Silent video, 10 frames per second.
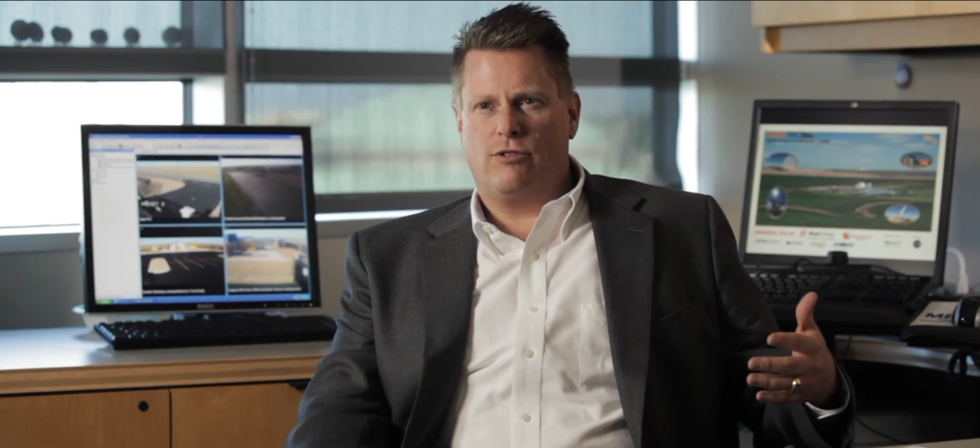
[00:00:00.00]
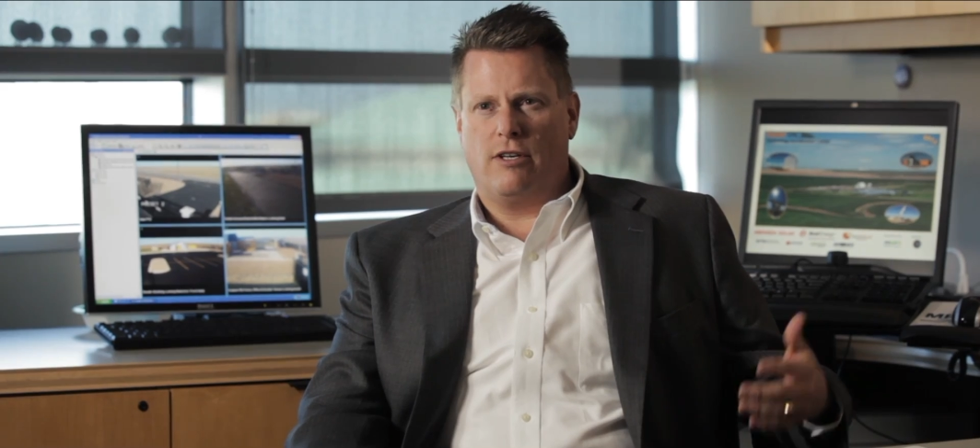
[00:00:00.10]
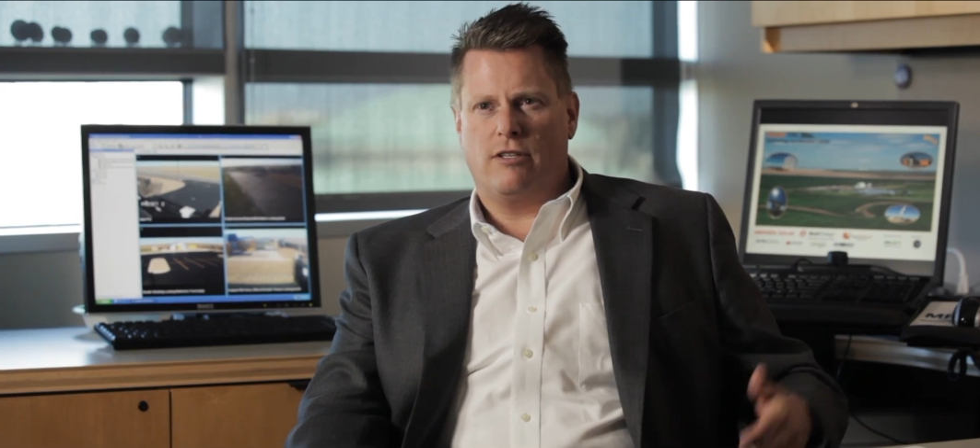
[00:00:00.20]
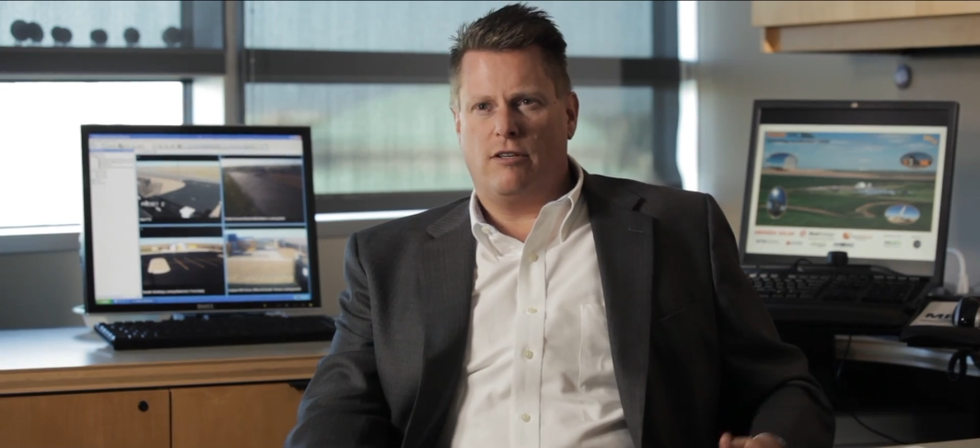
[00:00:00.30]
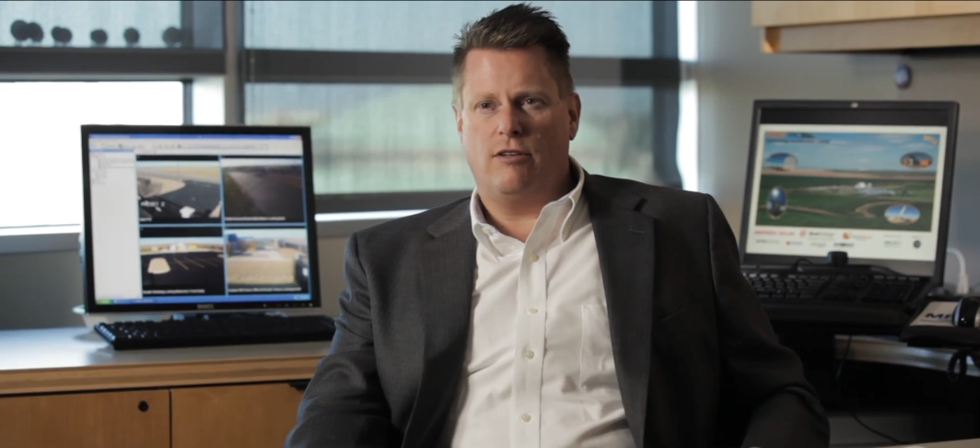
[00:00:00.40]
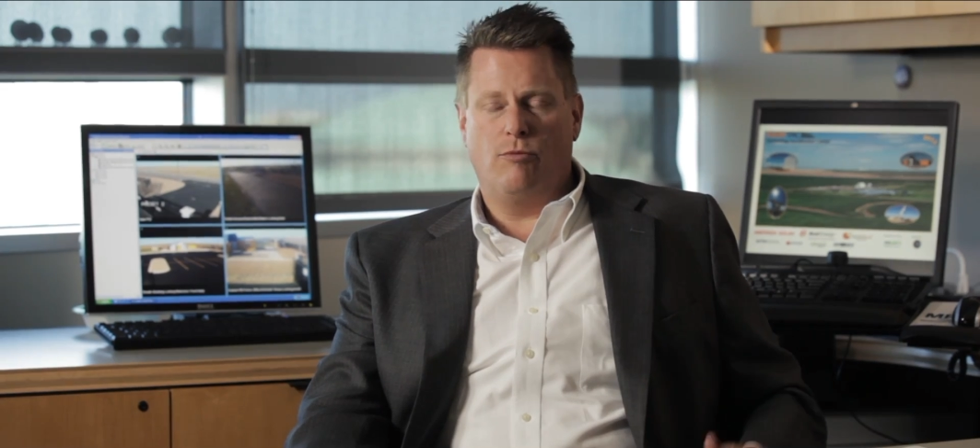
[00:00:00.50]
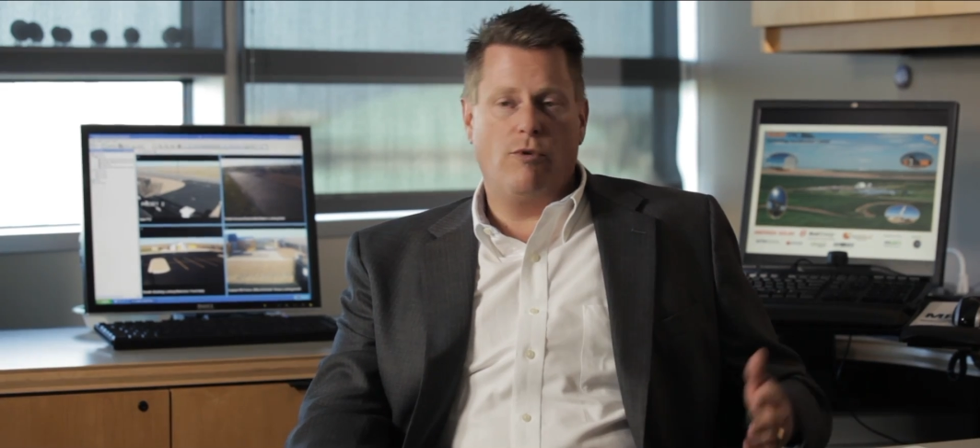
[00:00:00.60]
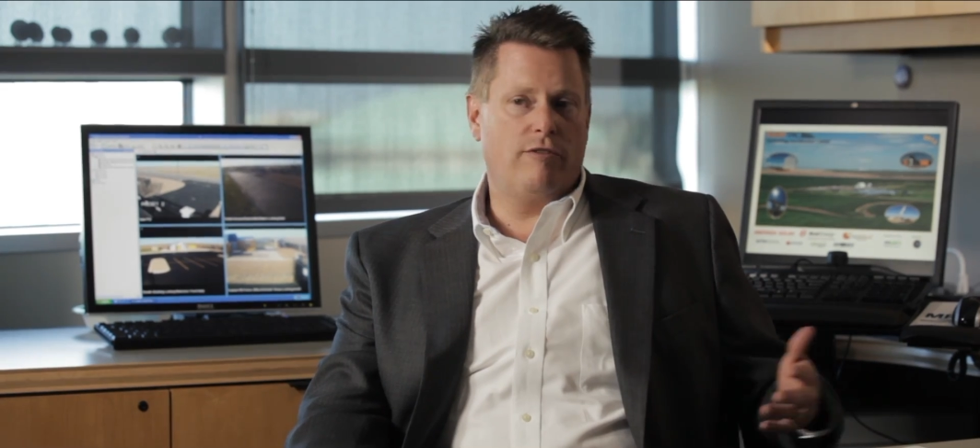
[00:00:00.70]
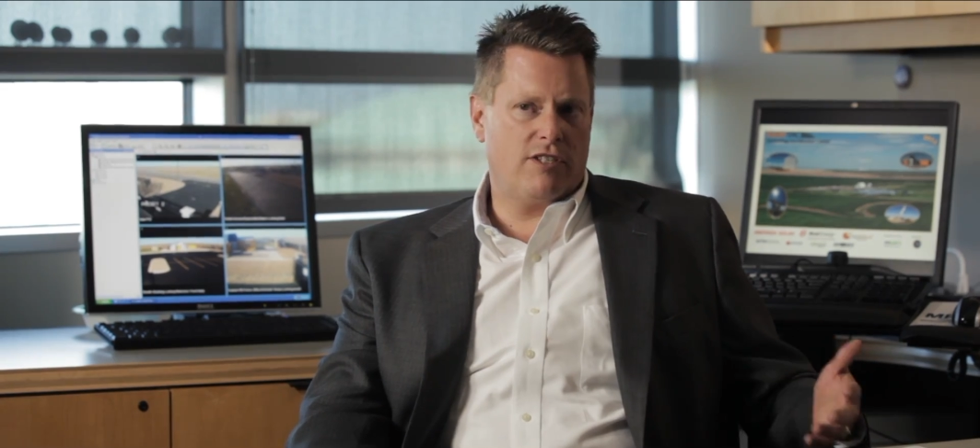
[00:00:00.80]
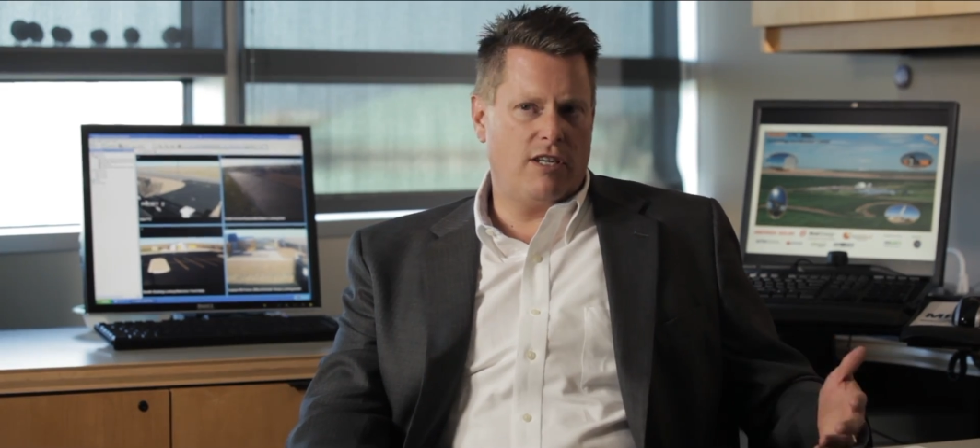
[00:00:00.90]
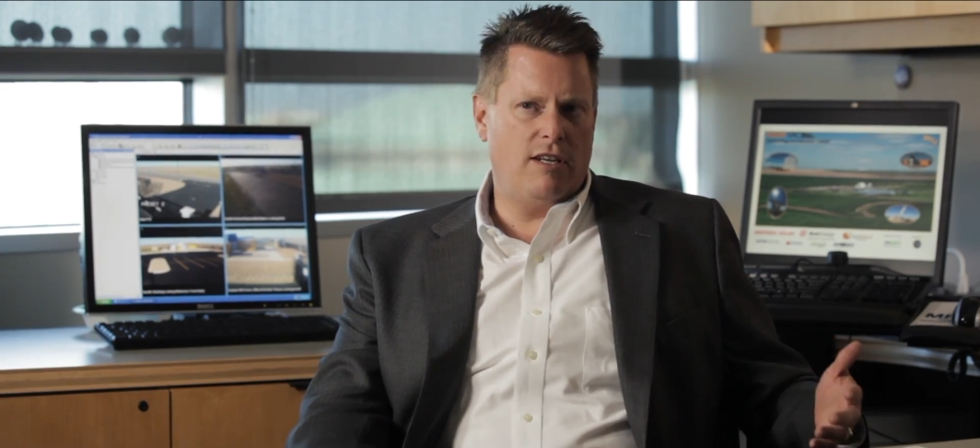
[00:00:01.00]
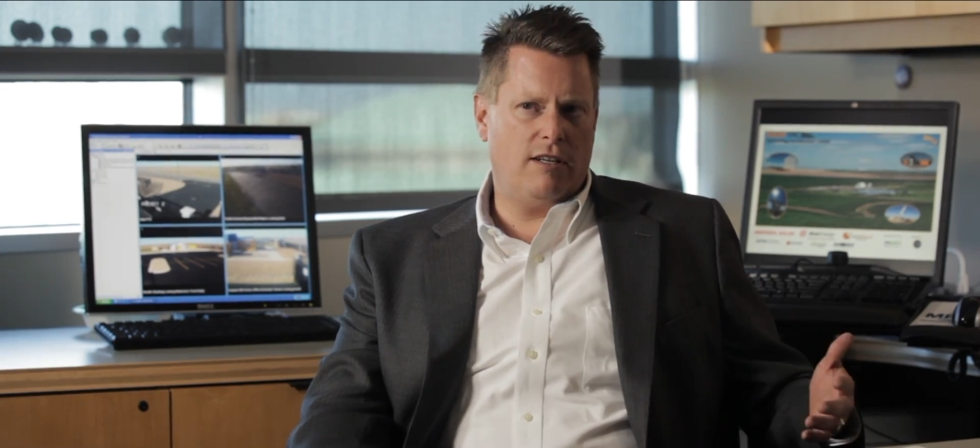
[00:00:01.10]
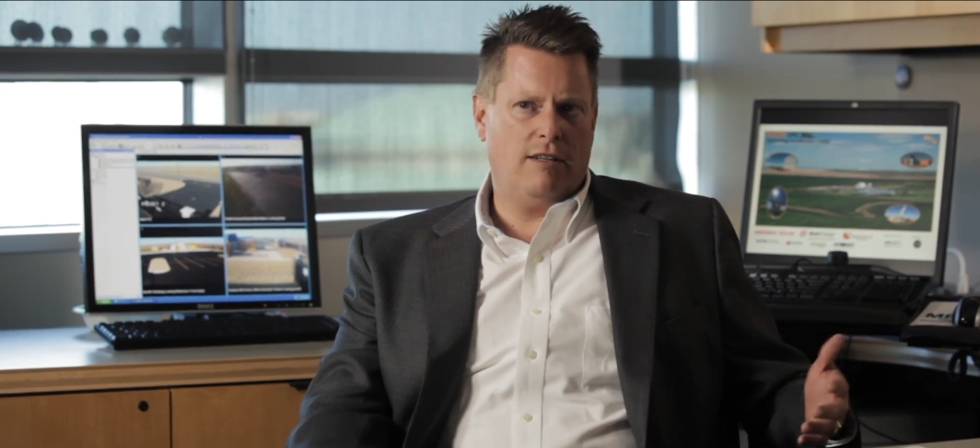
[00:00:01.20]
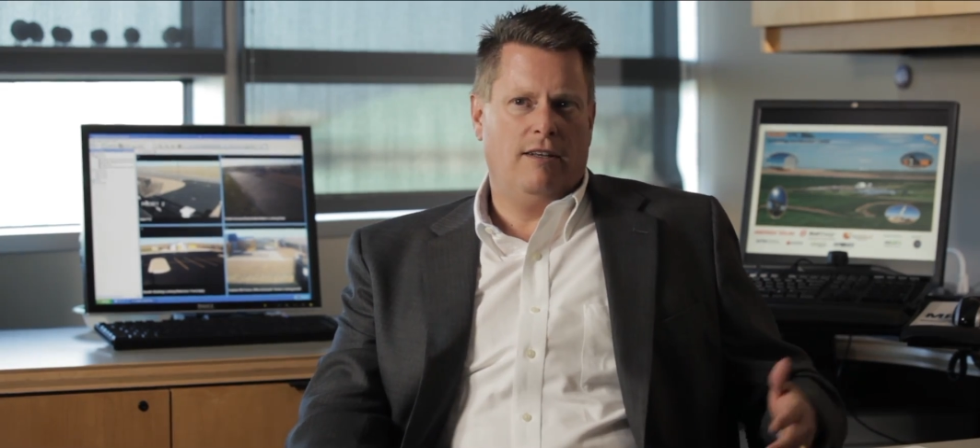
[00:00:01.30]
things. And, and we've seen it